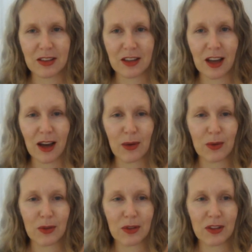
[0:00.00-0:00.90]

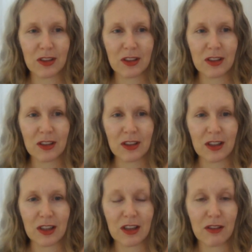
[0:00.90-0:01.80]
Now,
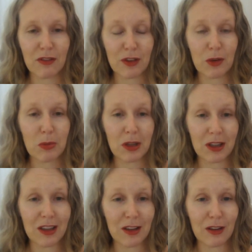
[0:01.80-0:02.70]
if you
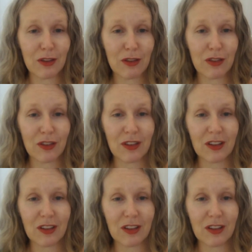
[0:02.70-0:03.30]
believe